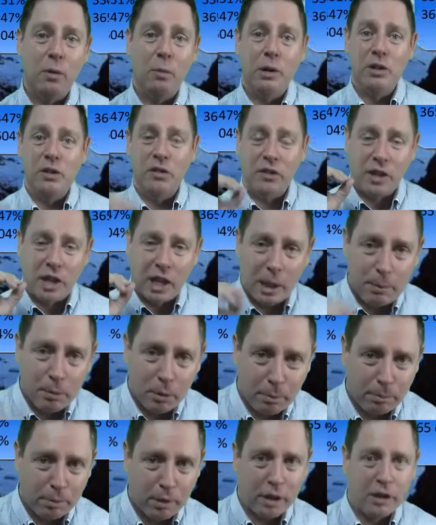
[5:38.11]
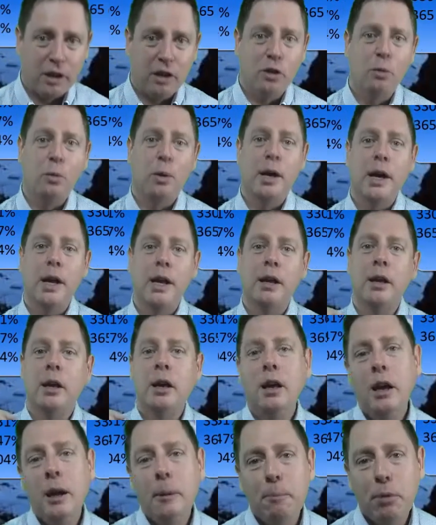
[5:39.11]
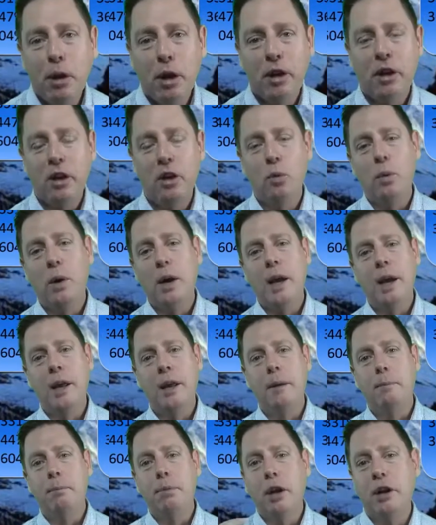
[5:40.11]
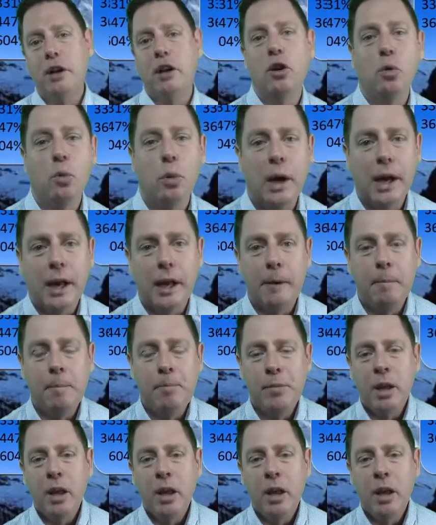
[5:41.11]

We just keep on plugging away, plugging away, plugging away.